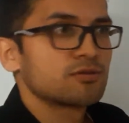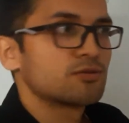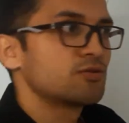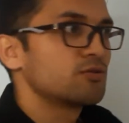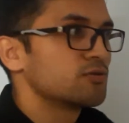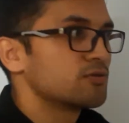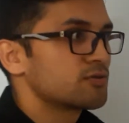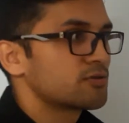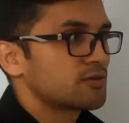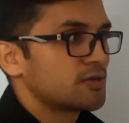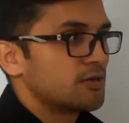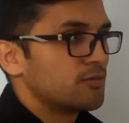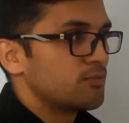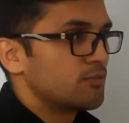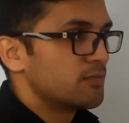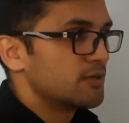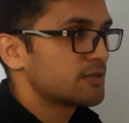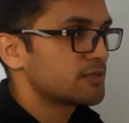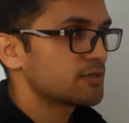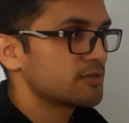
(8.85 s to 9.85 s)
use some
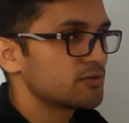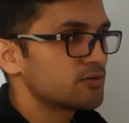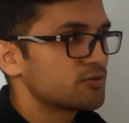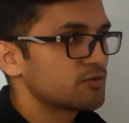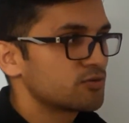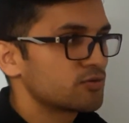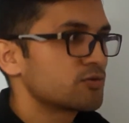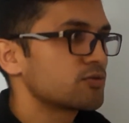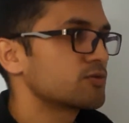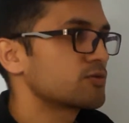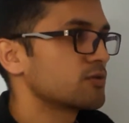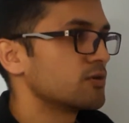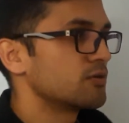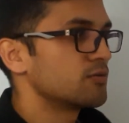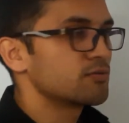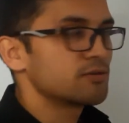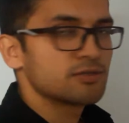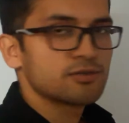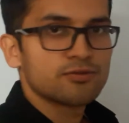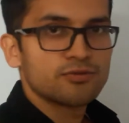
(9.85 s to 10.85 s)
methods to
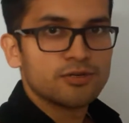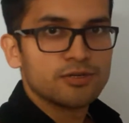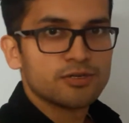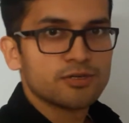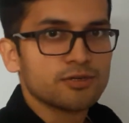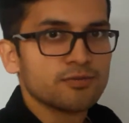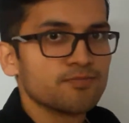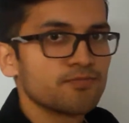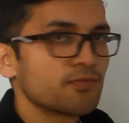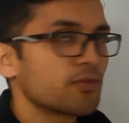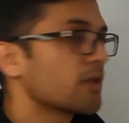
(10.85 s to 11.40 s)
solve this question.